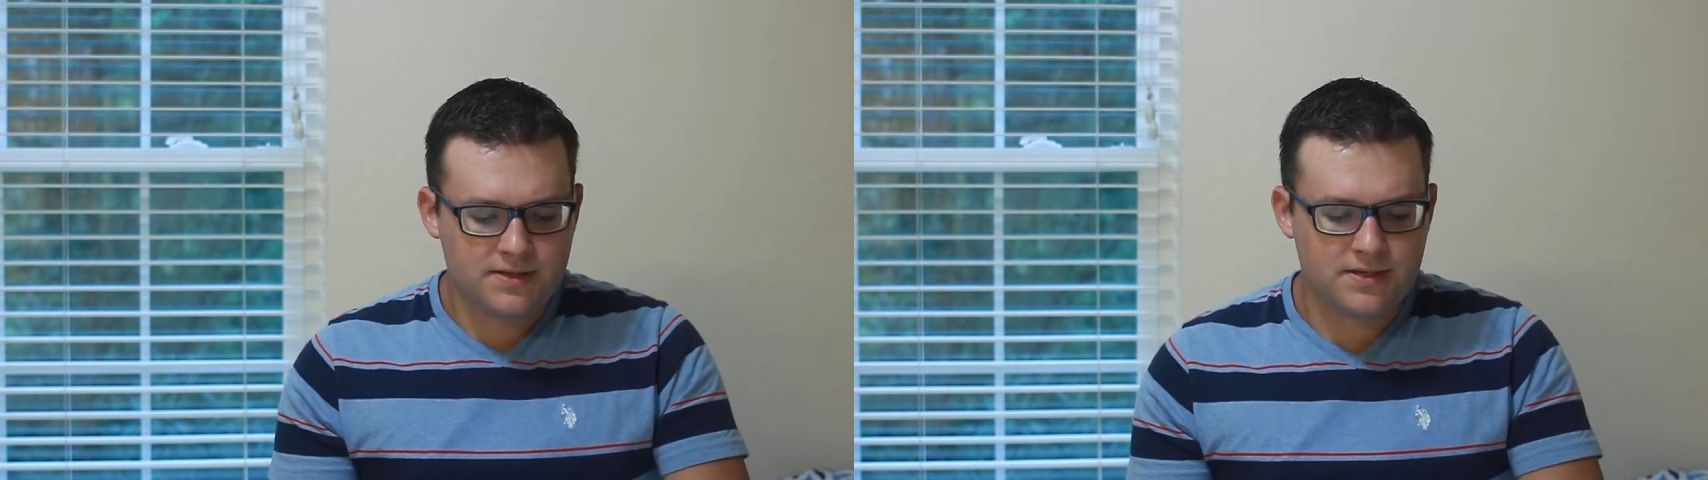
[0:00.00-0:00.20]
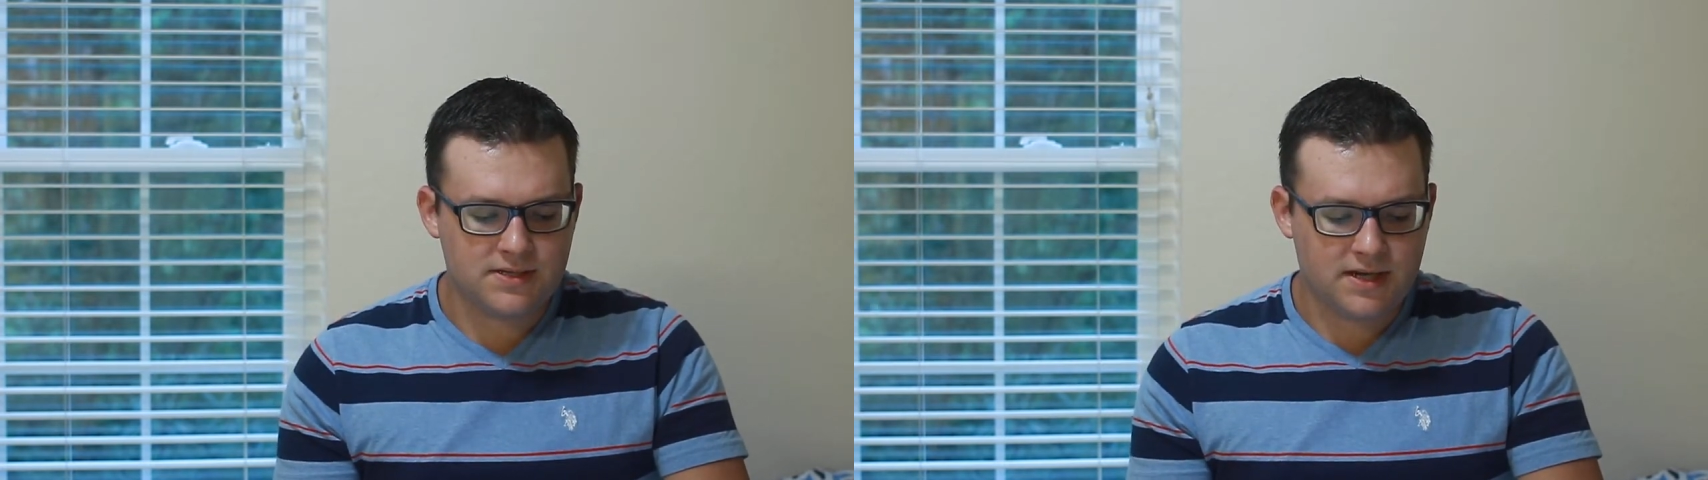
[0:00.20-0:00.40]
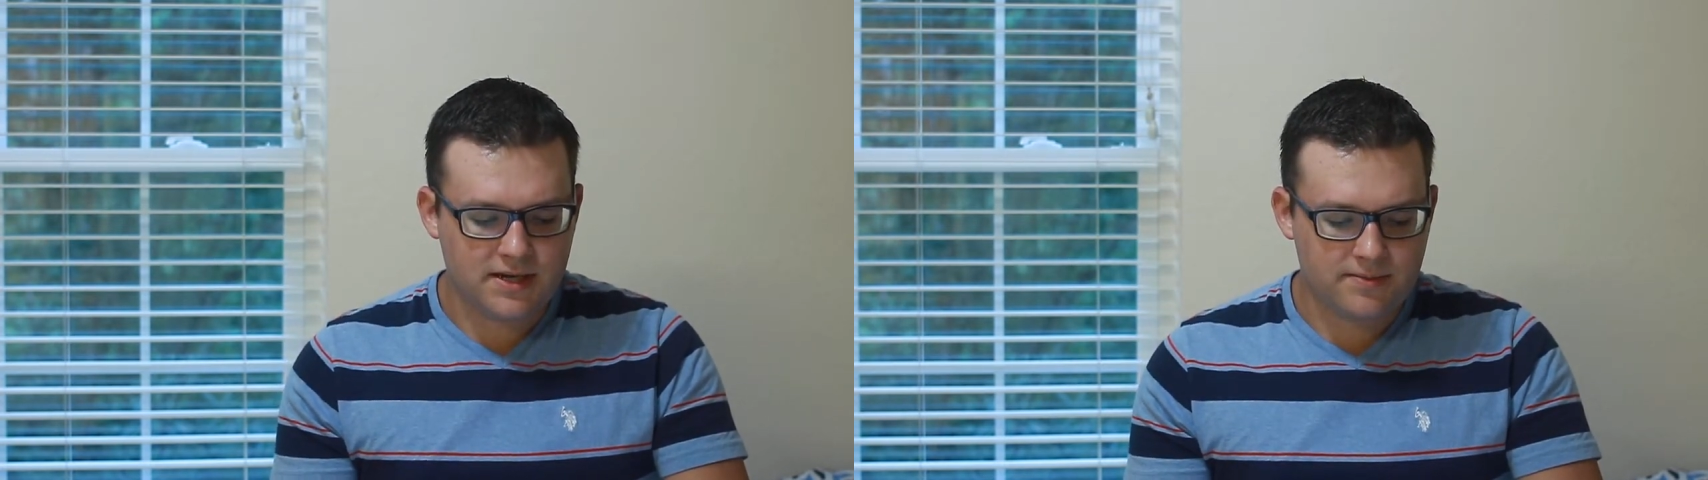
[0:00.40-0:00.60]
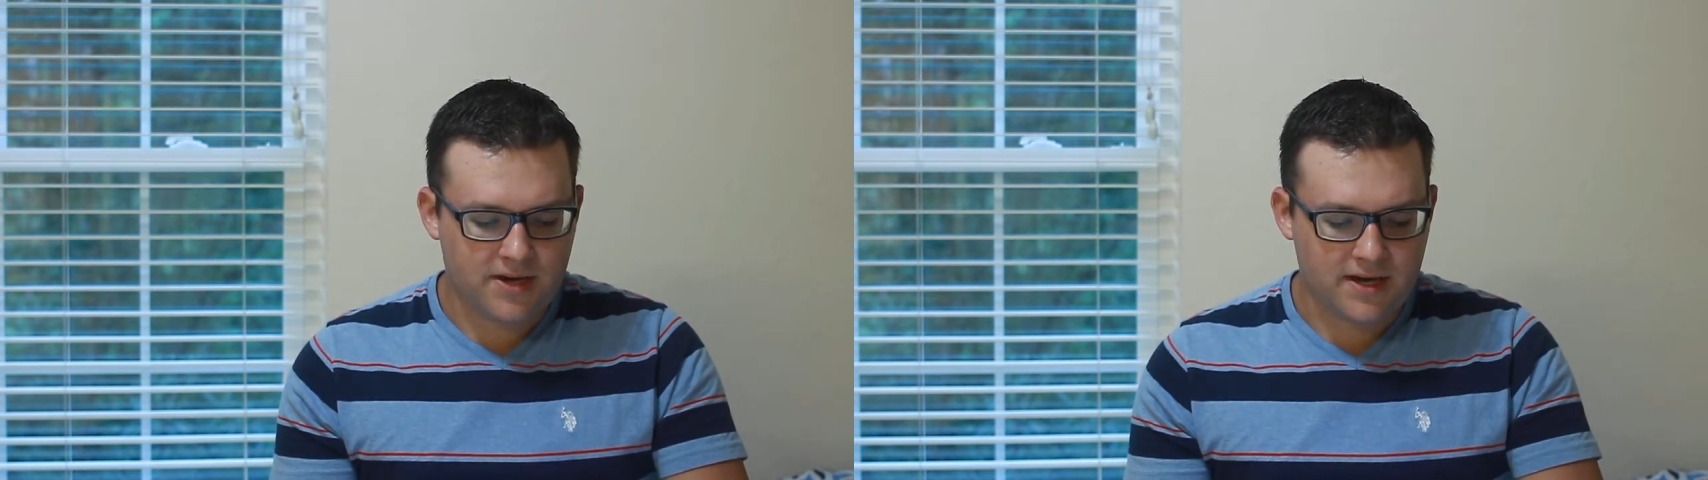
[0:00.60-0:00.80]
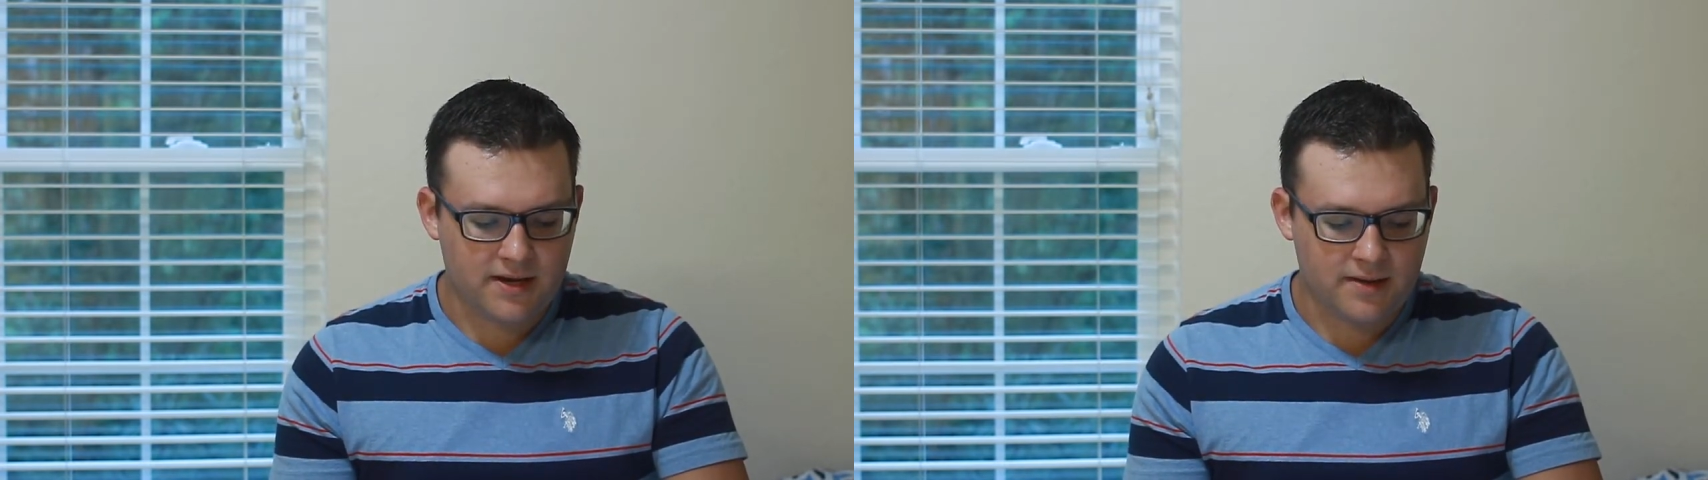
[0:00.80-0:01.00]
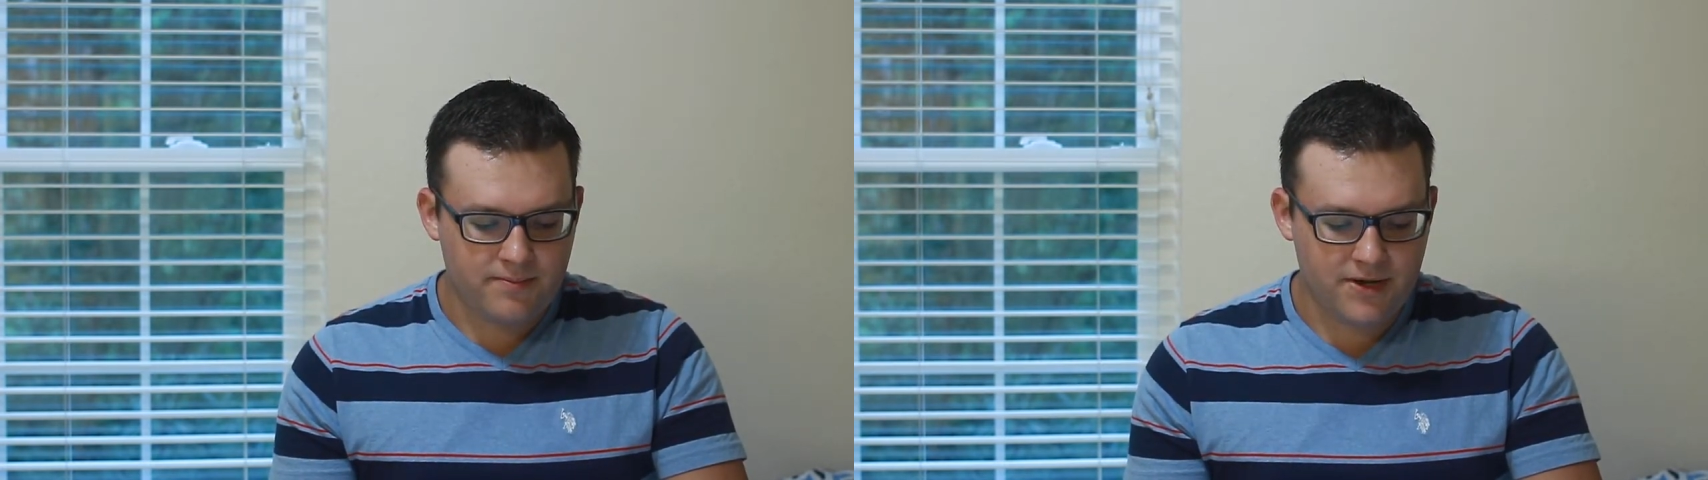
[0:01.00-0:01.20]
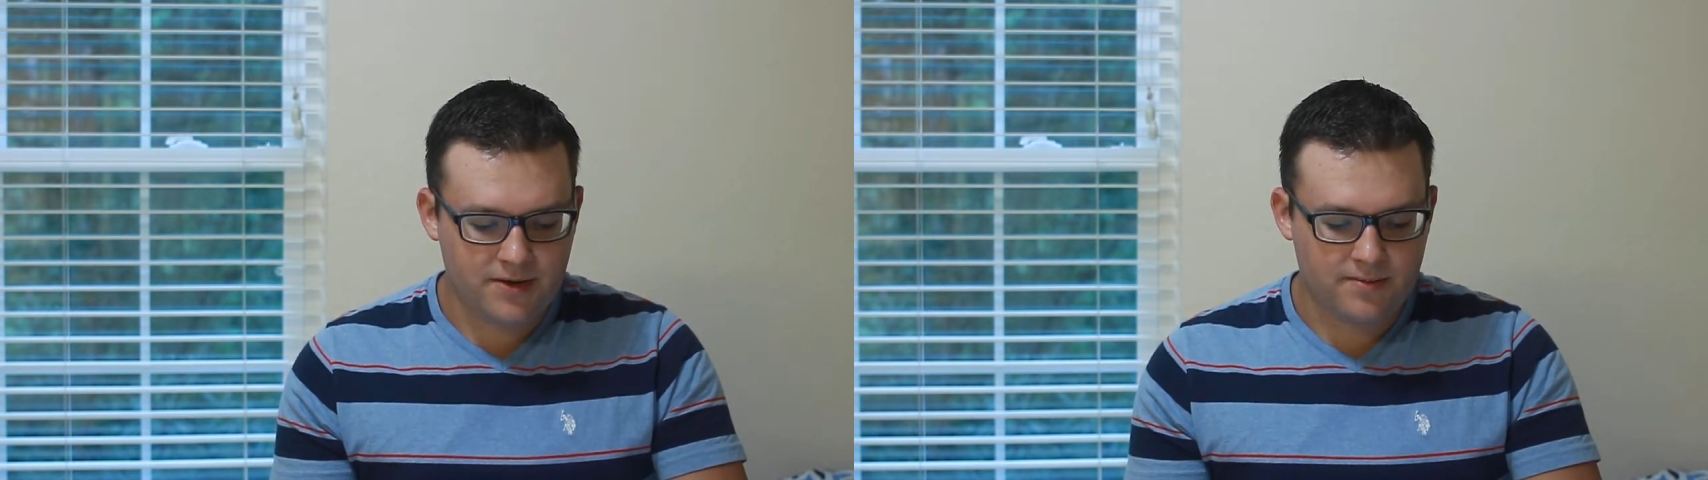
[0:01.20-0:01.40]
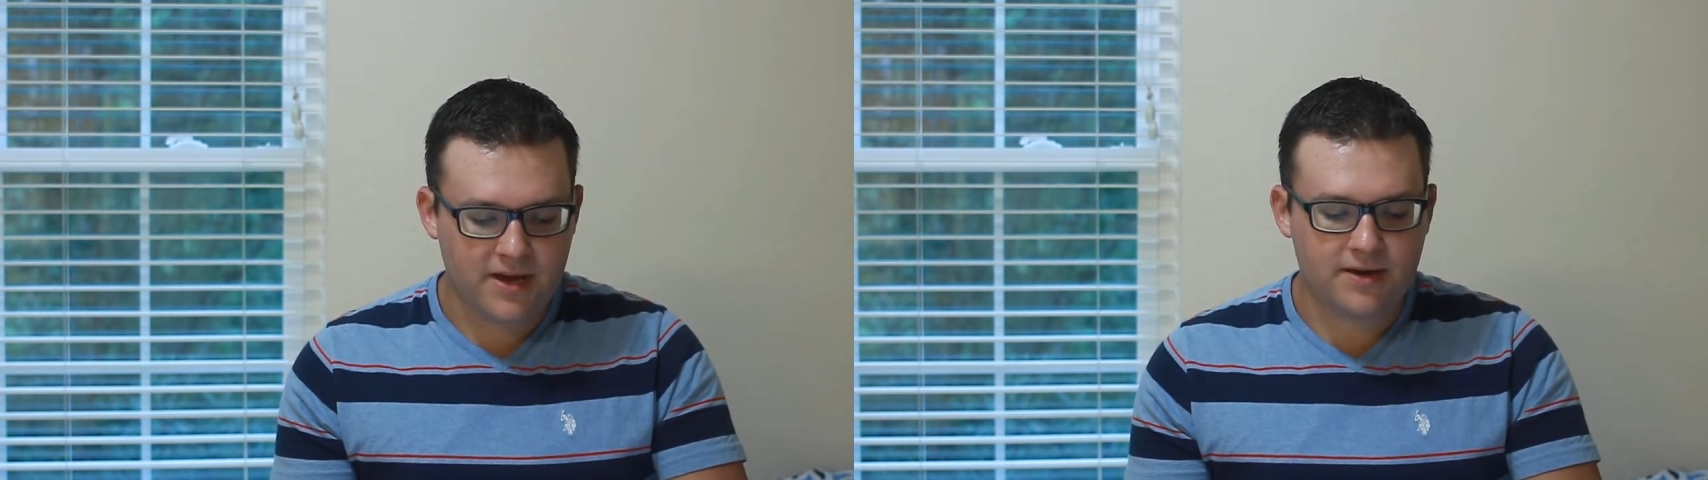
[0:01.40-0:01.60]
Designed by
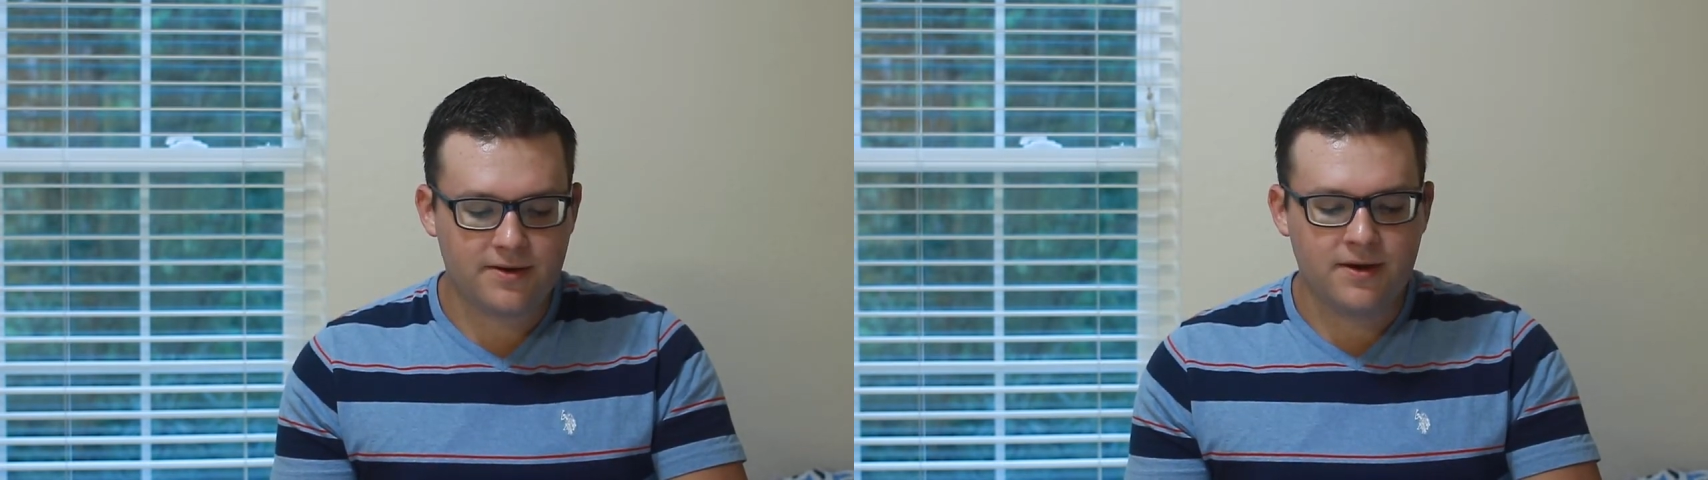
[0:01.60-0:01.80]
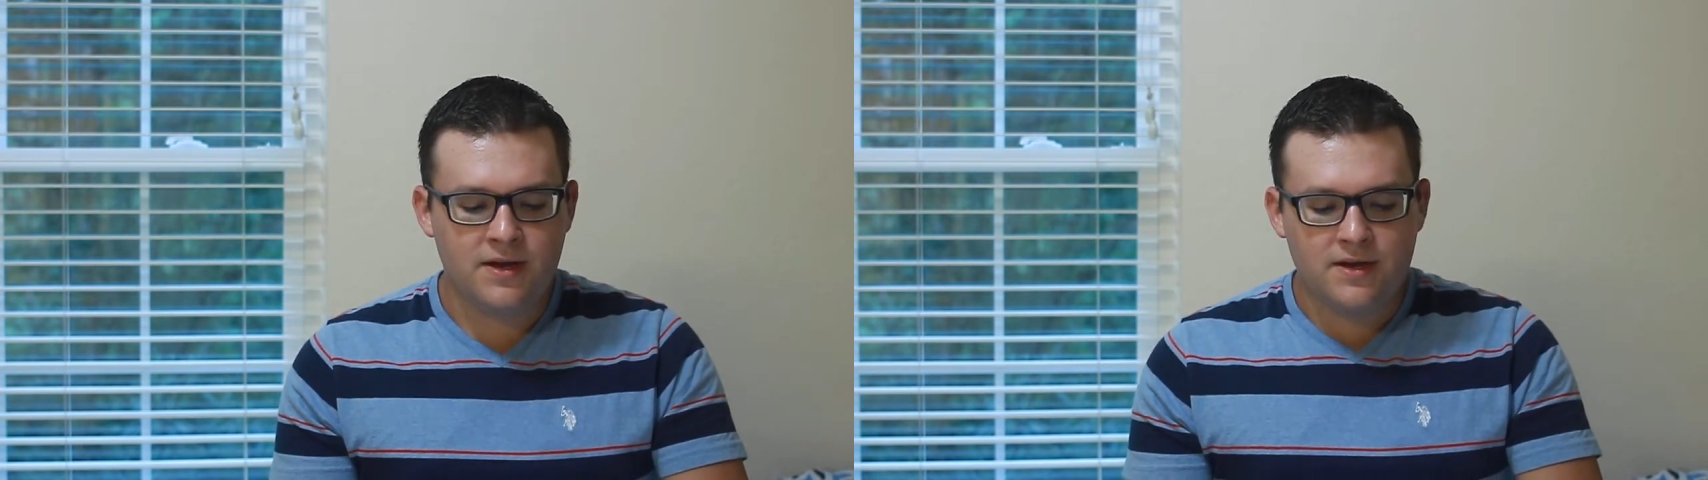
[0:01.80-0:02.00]
Peter Banner,